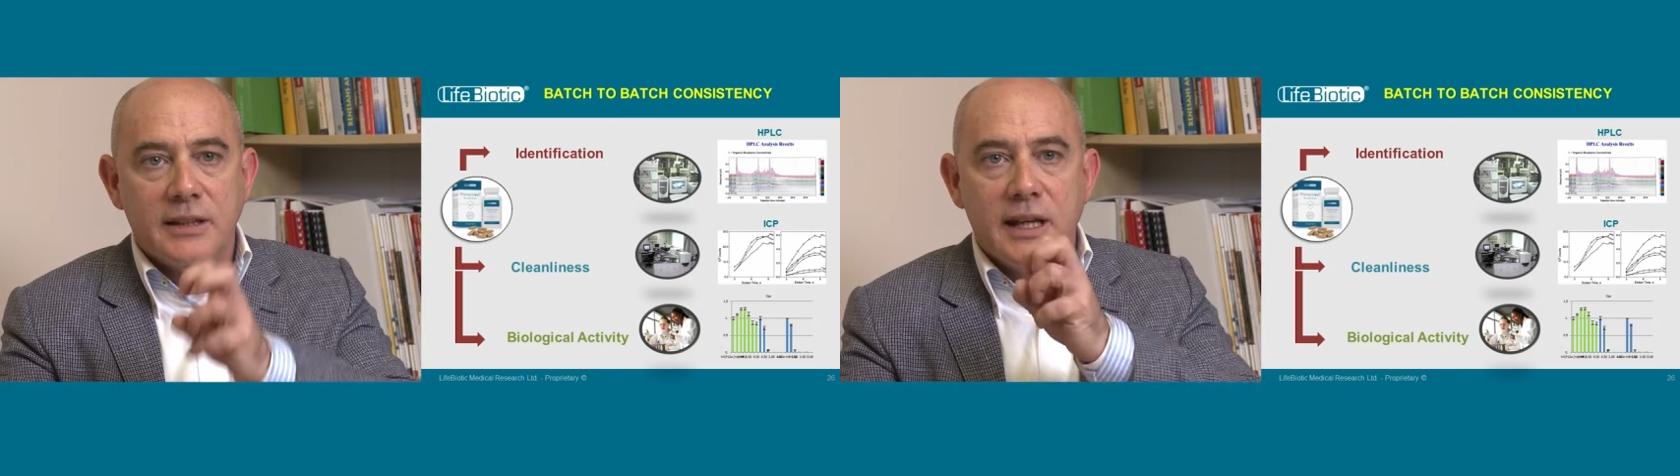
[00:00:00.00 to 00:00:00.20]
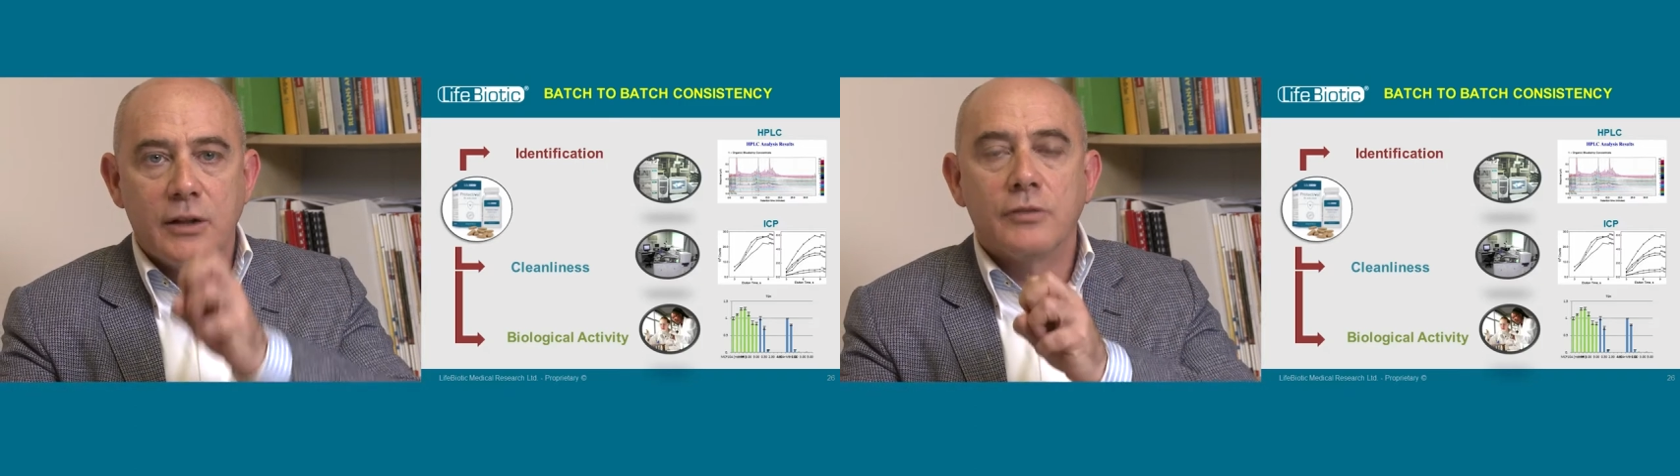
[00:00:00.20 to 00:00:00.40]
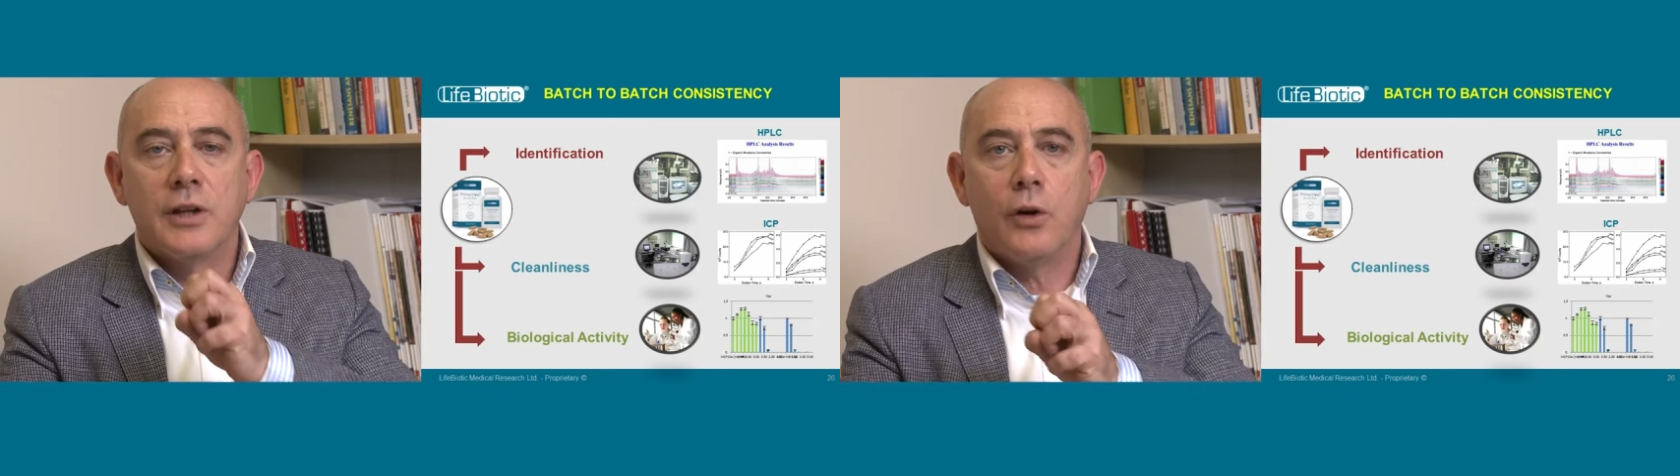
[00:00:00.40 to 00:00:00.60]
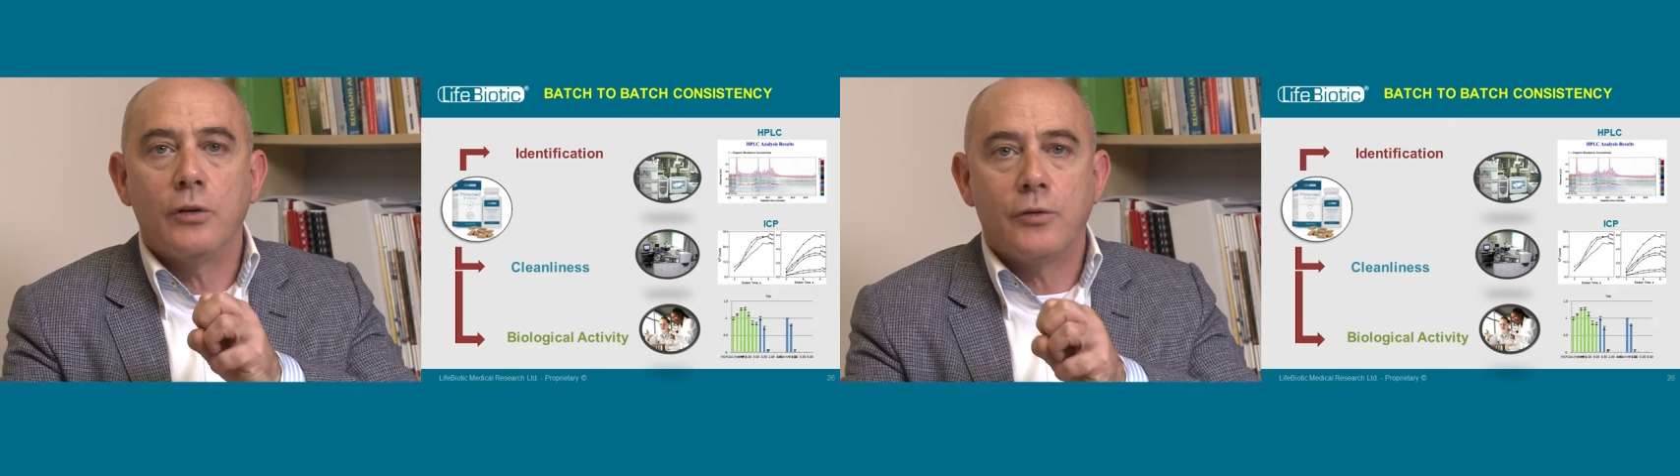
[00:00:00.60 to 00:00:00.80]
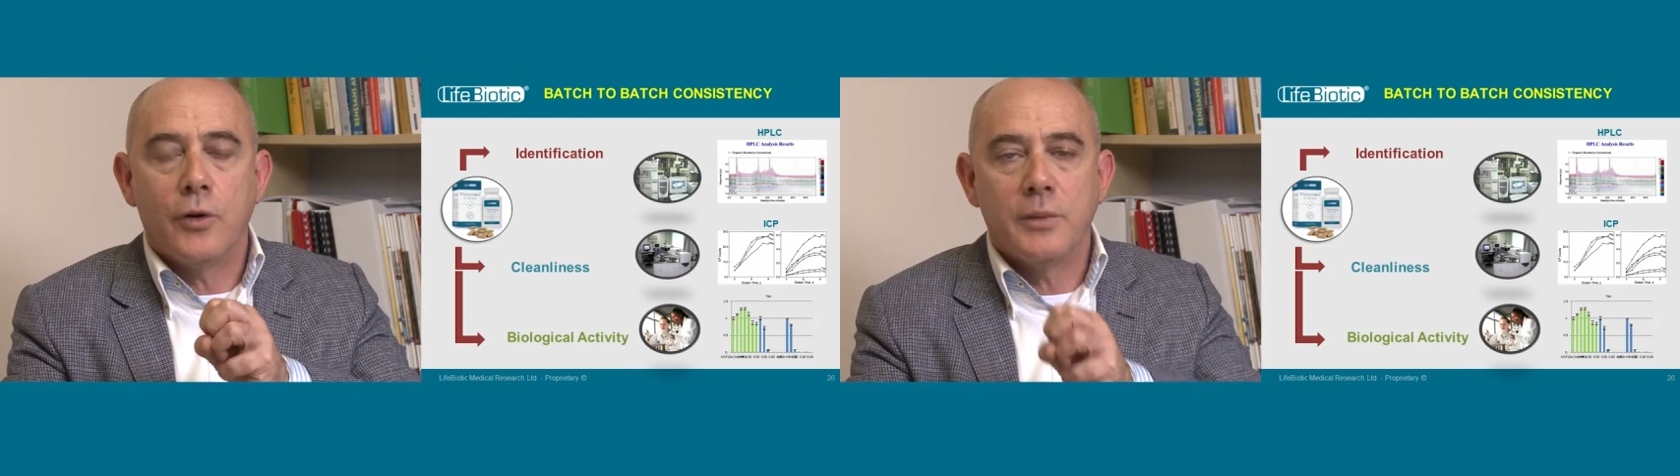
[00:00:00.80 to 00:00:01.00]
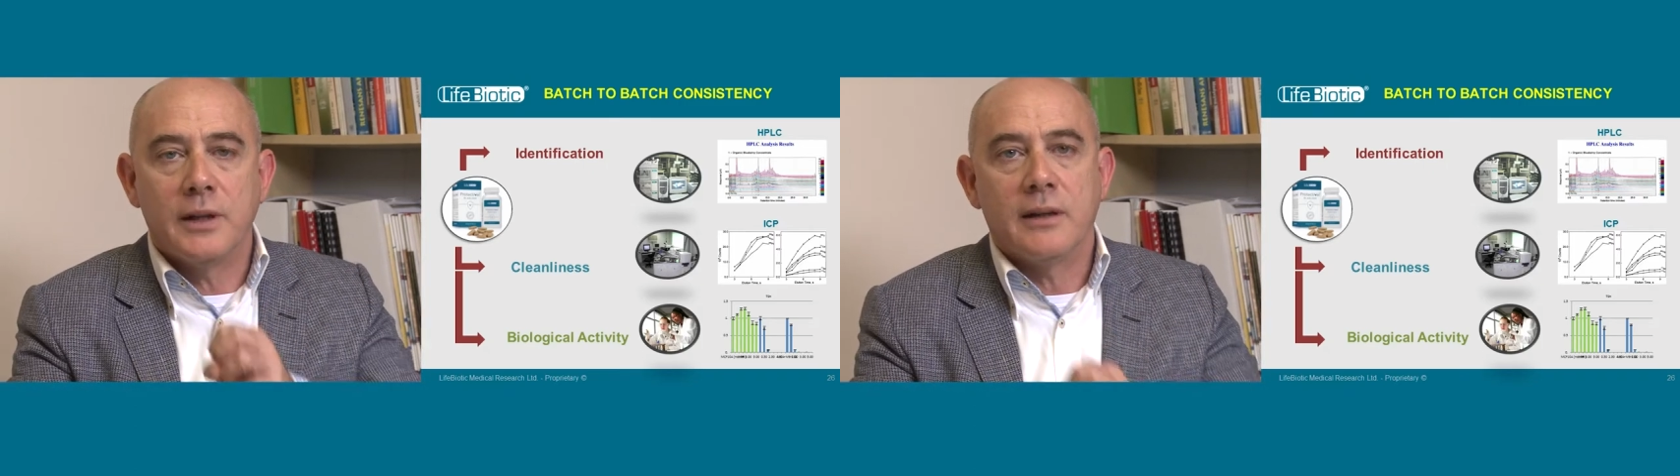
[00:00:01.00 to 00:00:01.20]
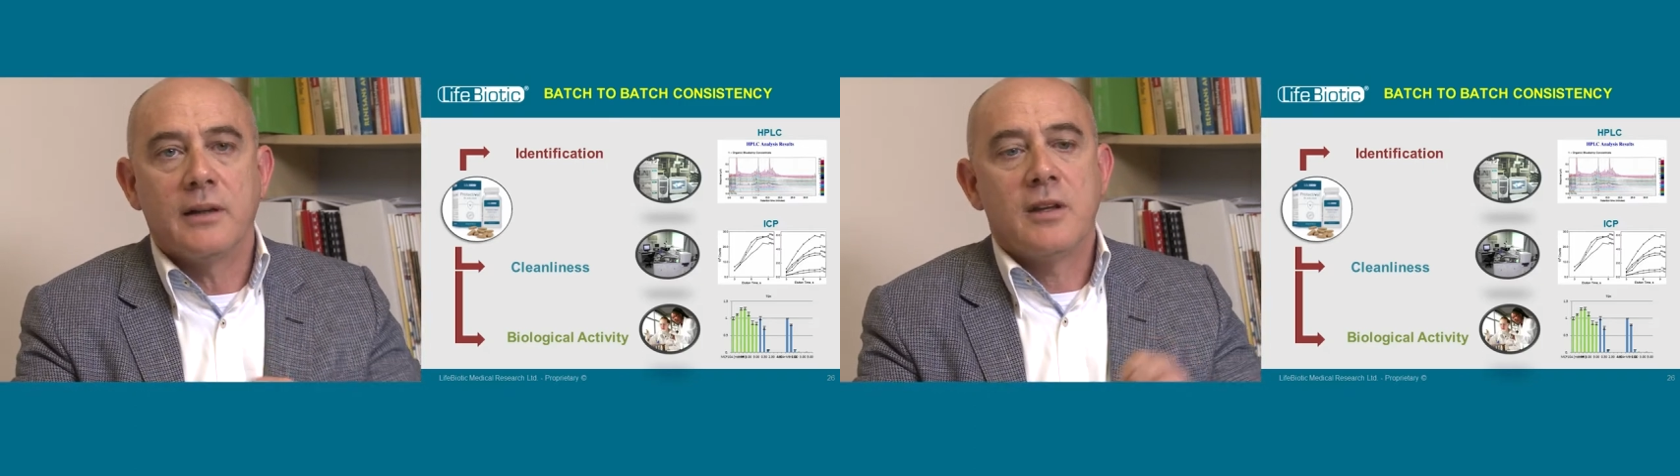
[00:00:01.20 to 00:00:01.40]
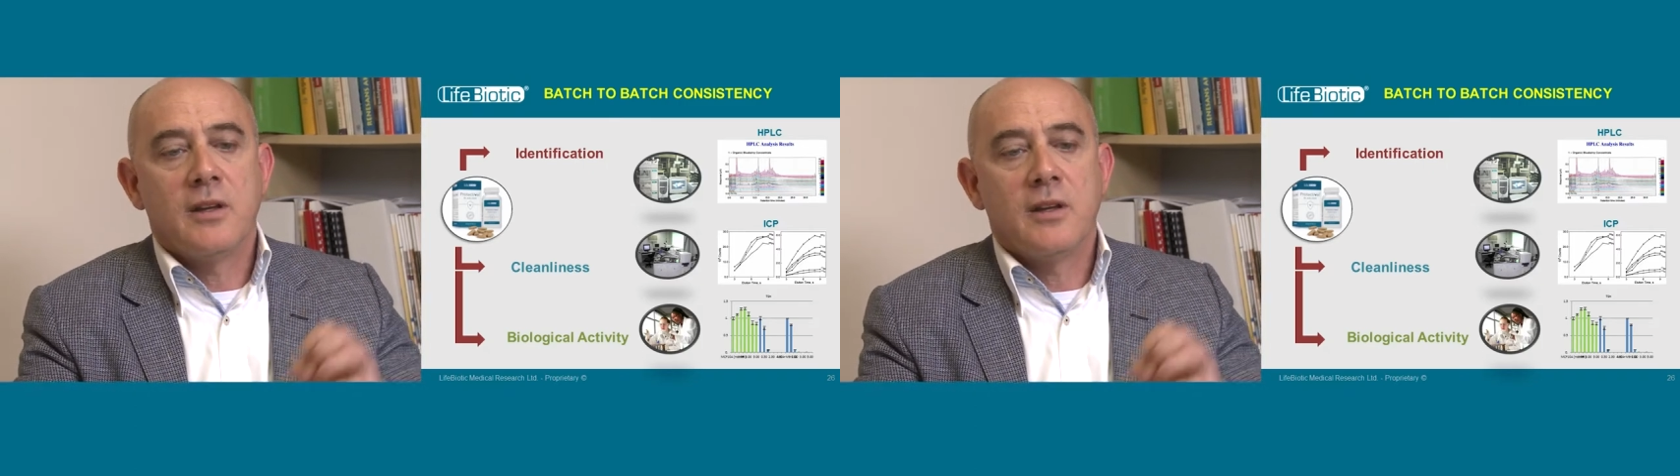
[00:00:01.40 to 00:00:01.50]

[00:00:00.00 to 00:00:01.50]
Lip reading: then of the whole formula.